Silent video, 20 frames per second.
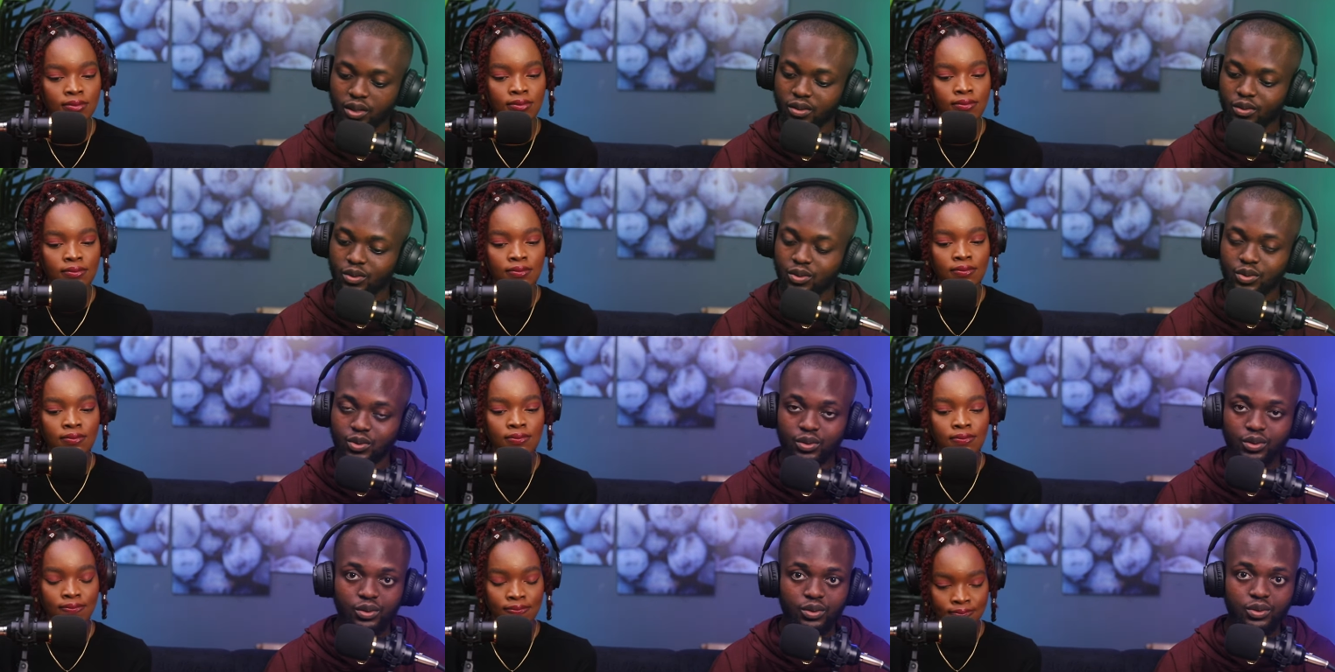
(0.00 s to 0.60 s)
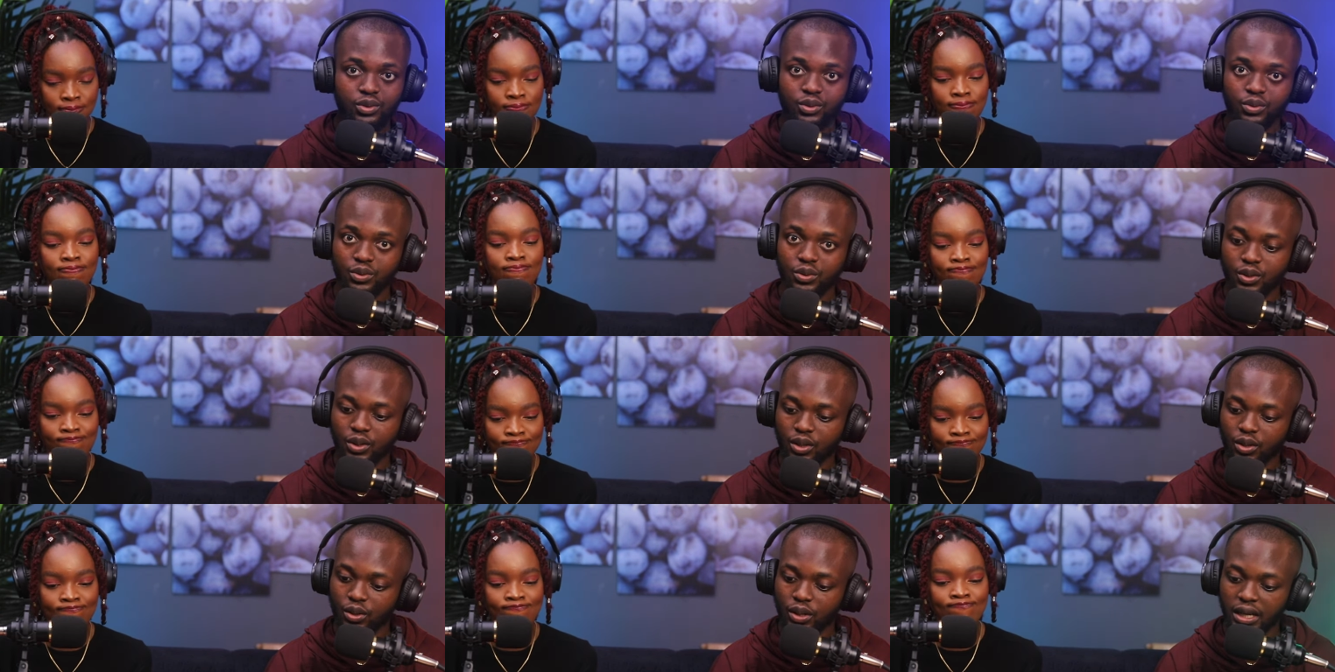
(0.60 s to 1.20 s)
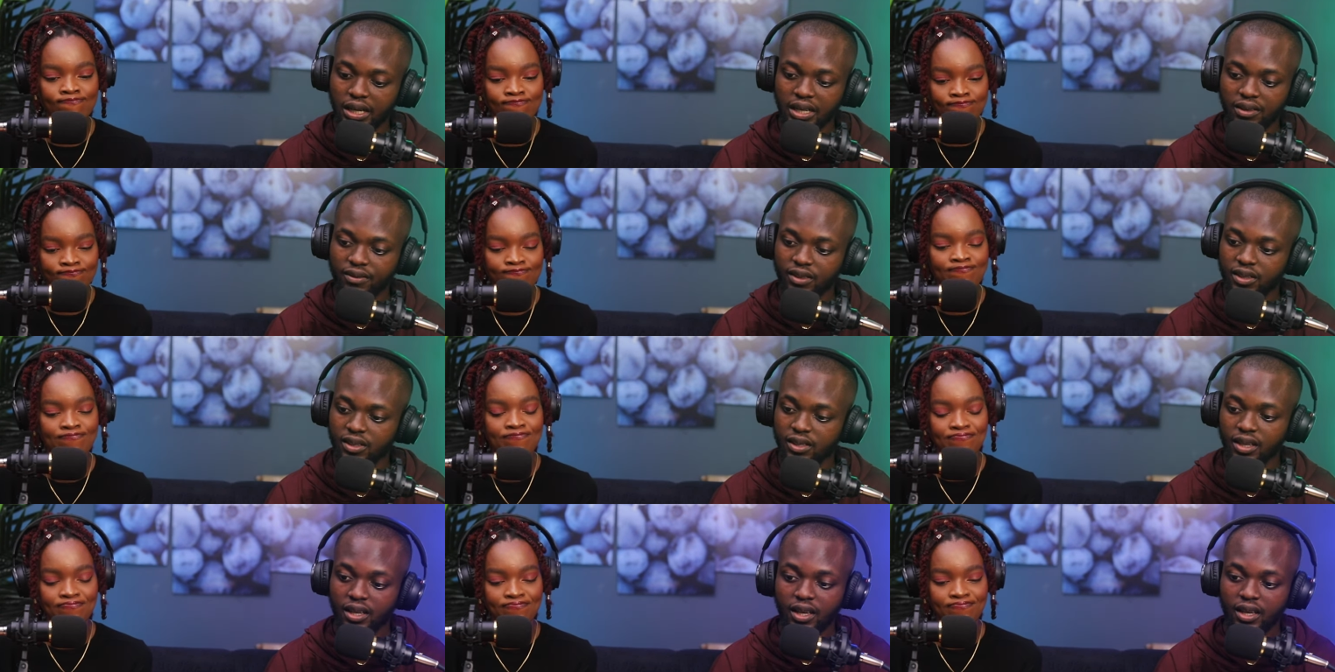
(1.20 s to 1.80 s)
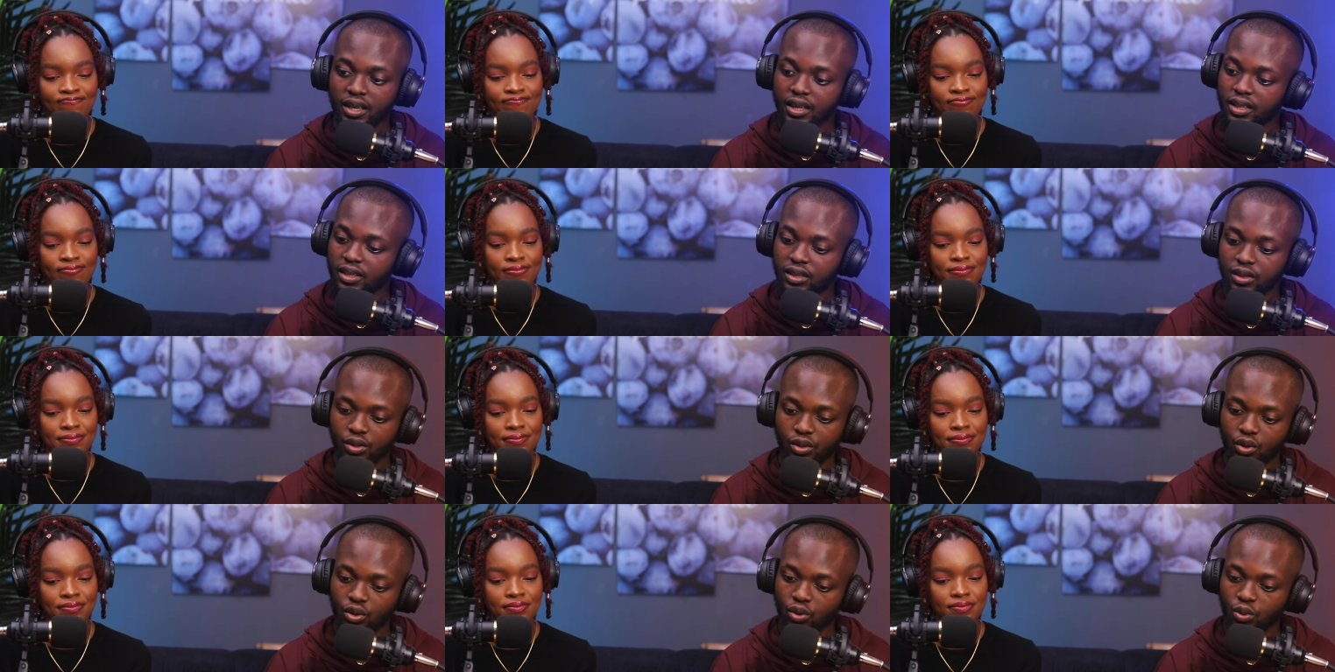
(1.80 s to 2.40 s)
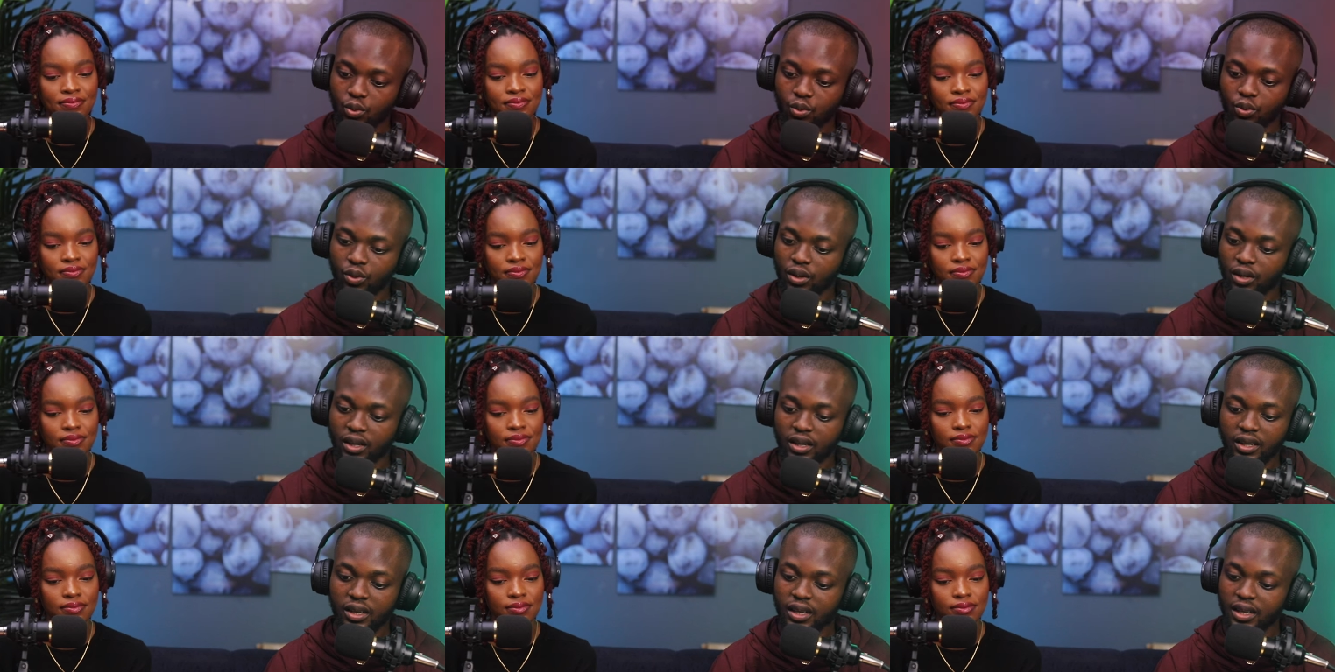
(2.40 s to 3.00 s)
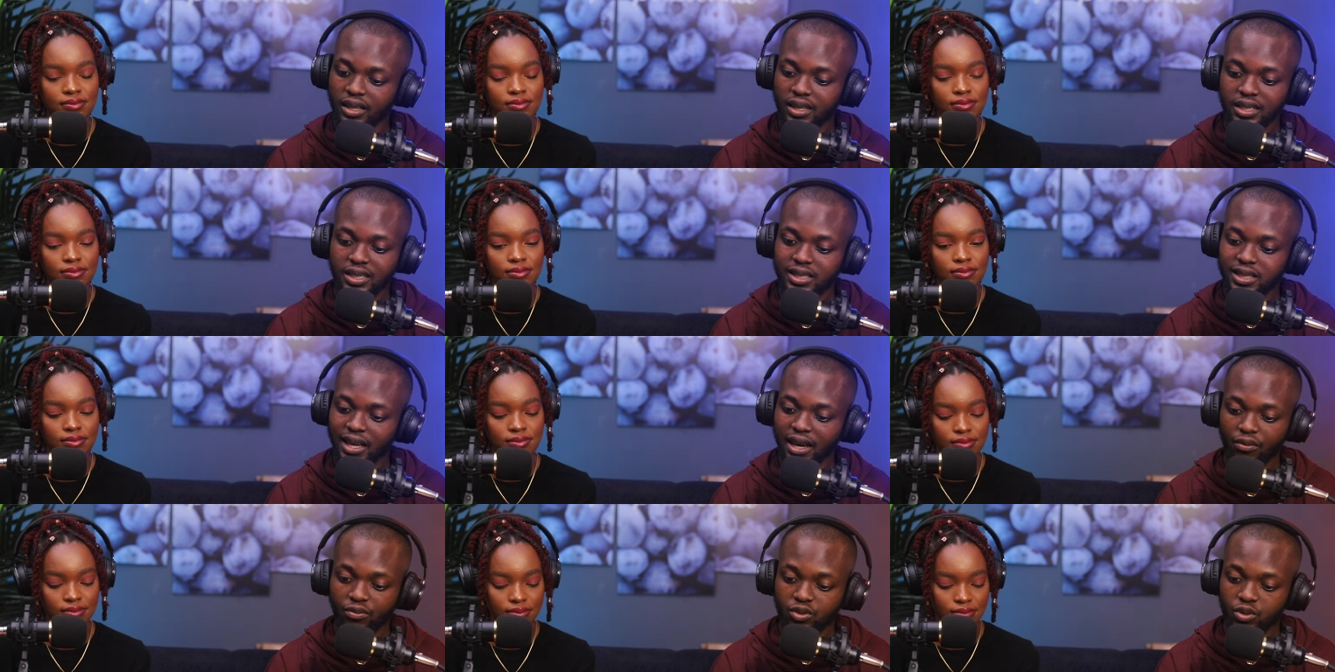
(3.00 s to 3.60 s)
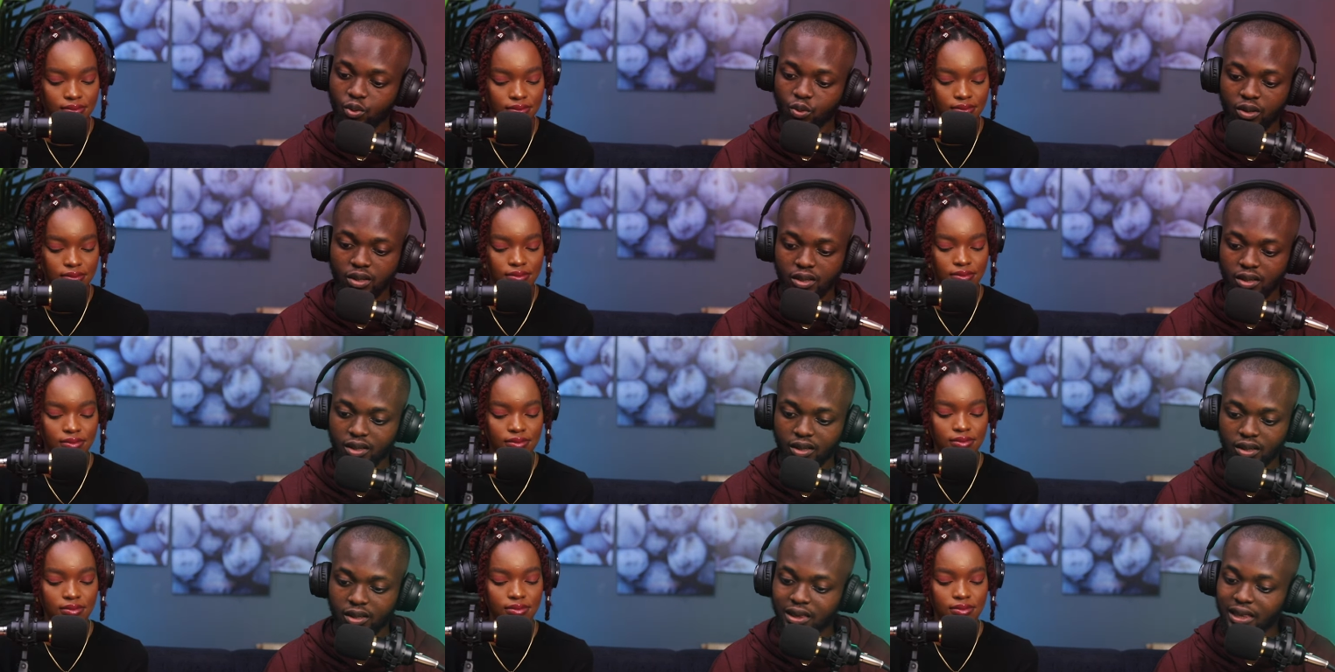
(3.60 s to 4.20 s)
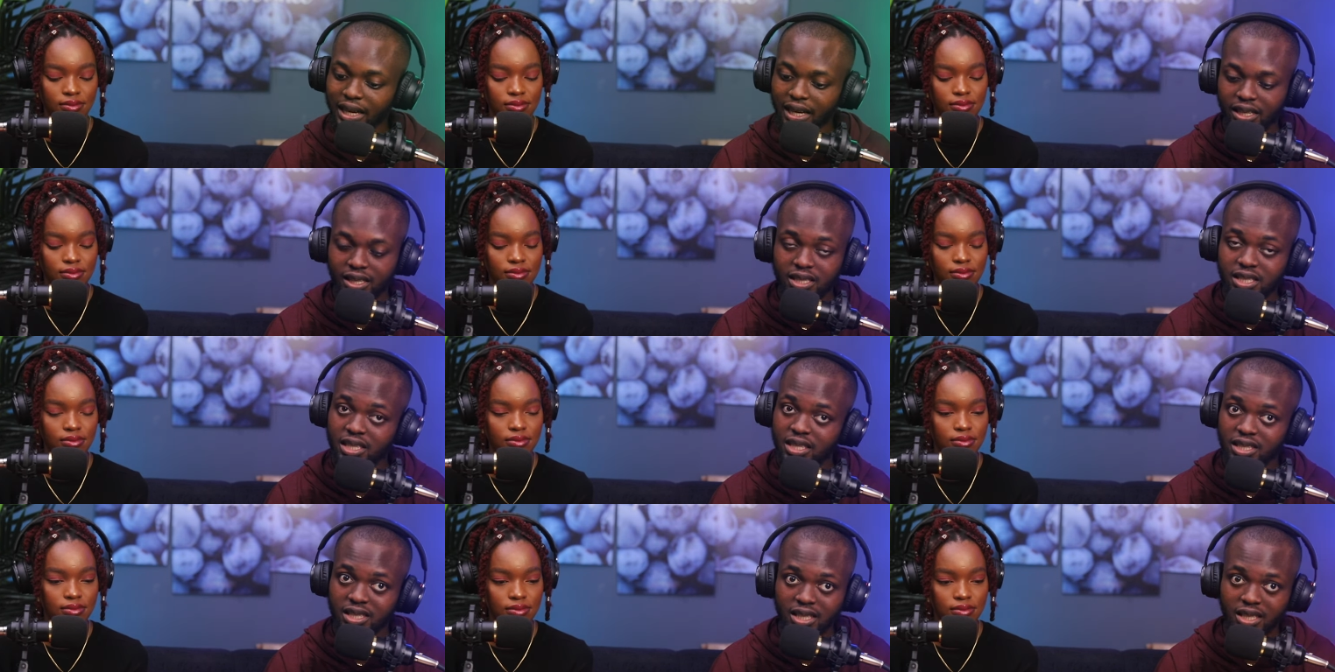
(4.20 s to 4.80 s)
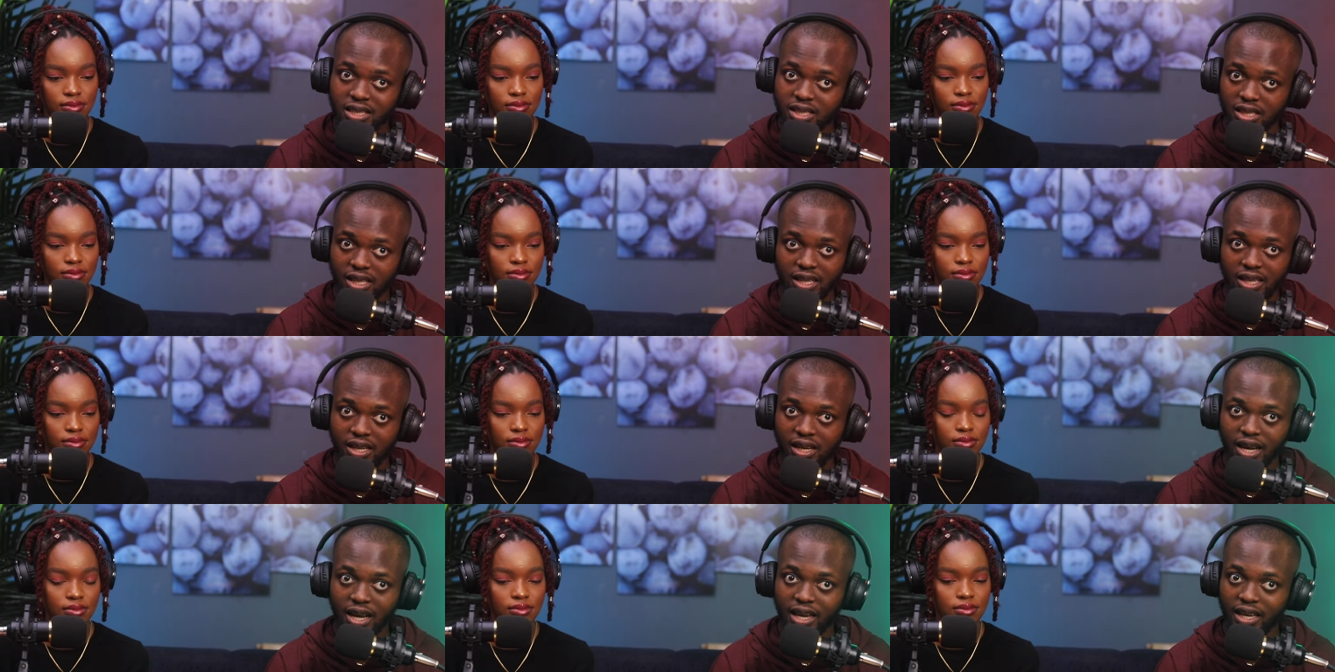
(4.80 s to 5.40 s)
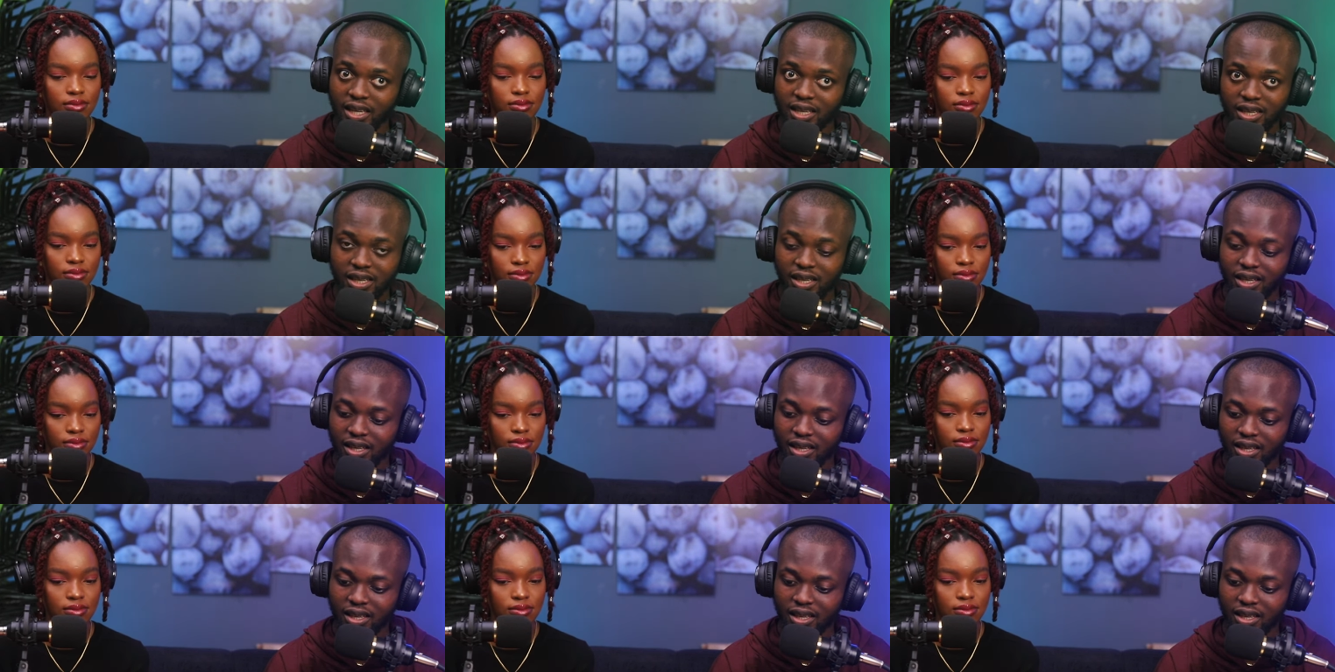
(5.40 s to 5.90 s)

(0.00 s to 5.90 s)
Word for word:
Speaker 1: It was so good. I never knew in this life someone like this existed. Like,